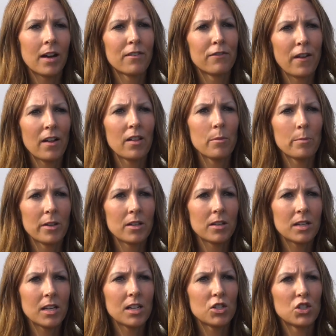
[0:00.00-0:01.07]

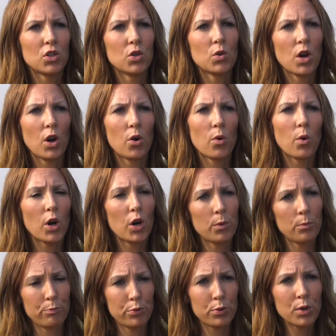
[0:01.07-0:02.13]
availability to go
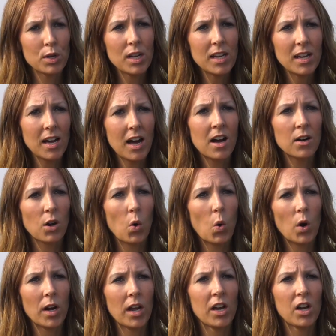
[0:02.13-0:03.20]
pre on a
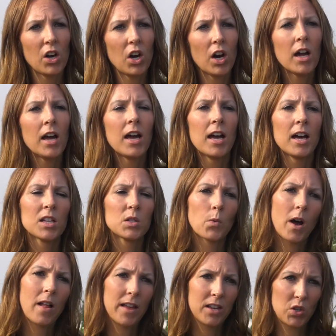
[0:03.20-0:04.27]
corn acre as
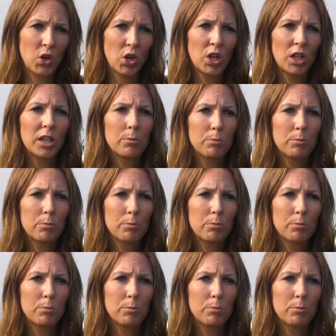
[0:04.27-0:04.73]
well as early